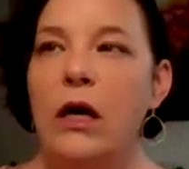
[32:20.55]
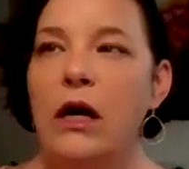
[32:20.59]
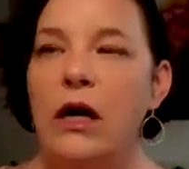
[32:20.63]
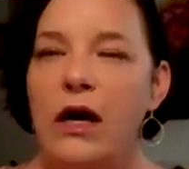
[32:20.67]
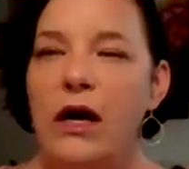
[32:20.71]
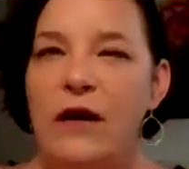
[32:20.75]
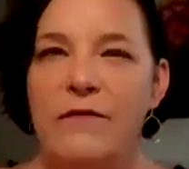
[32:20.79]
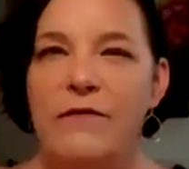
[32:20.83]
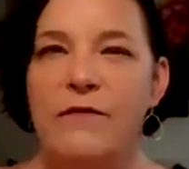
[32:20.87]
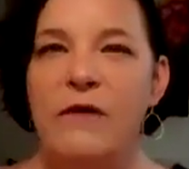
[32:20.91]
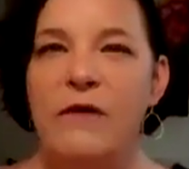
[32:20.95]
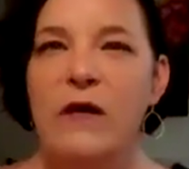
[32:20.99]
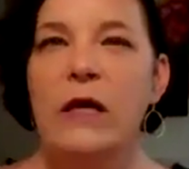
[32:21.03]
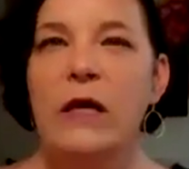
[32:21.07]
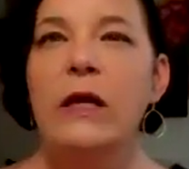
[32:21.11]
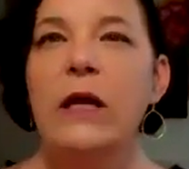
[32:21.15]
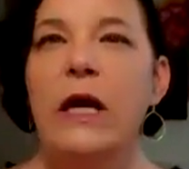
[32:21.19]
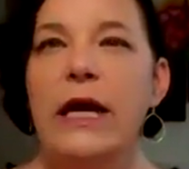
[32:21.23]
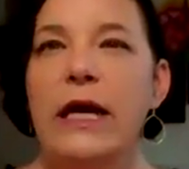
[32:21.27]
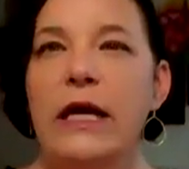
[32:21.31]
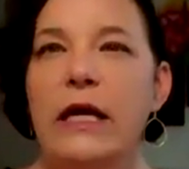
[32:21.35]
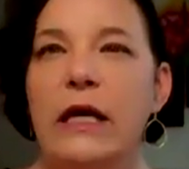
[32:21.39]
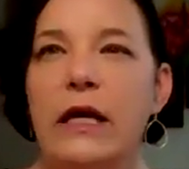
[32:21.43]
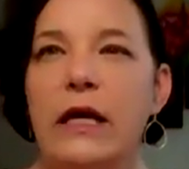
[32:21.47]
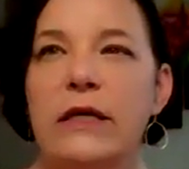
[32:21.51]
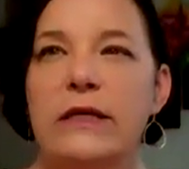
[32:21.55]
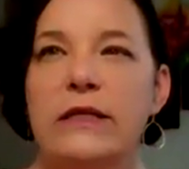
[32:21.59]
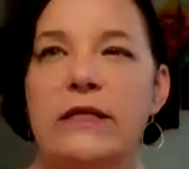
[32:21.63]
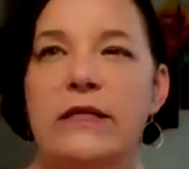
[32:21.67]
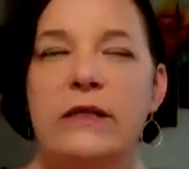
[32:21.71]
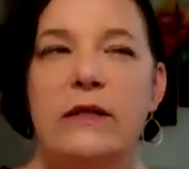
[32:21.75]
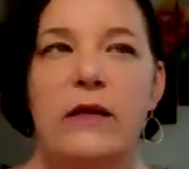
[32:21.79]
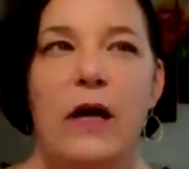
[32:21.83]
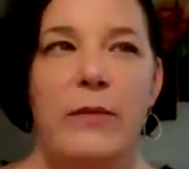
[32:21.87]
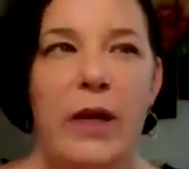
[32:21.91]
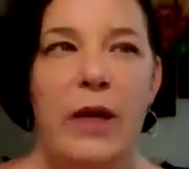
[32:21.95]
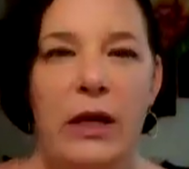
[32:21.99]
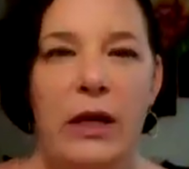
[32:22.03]
I feel like
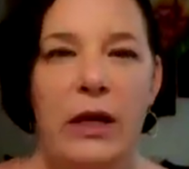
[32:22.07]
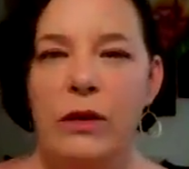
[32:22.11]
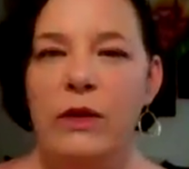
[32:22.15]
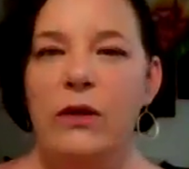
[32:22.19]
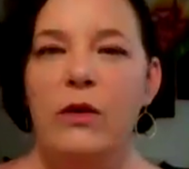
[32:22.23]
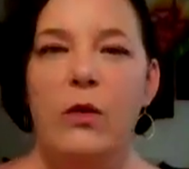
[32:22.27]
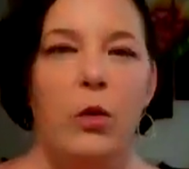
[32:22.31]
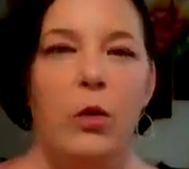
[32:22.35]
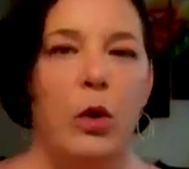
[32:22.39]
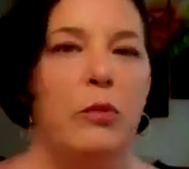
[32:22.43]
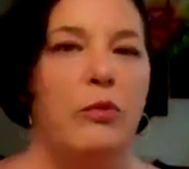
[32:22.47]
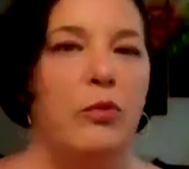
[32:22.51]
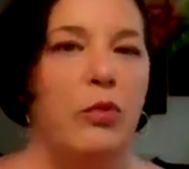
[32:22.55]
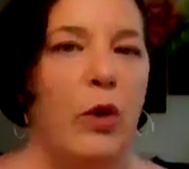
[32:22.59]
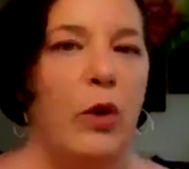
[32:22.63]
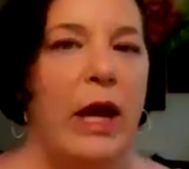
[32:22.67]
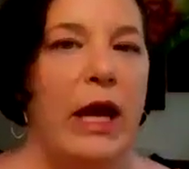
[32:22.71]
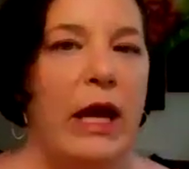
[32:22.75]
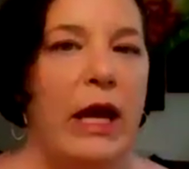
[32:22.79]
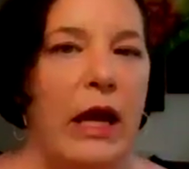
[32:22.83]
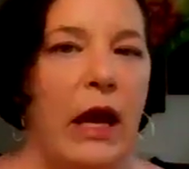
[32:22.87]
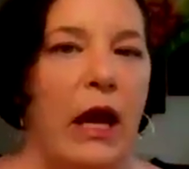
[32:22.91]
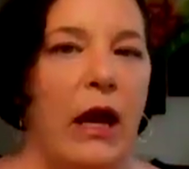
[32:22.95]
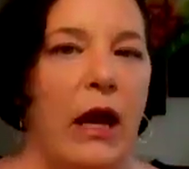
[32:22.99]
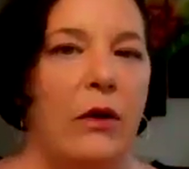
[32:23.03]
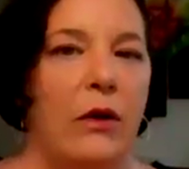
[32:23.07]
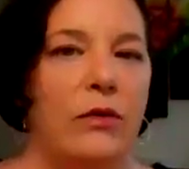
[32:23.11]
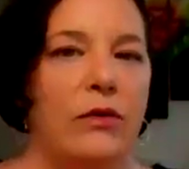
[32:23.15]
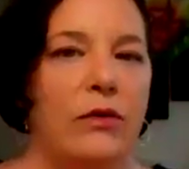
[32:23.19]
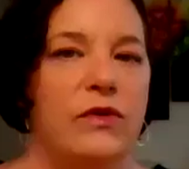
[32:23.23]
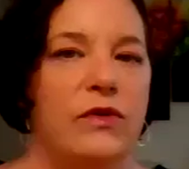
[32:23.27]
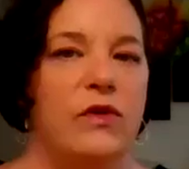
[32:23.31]
I'm hearing the word break out.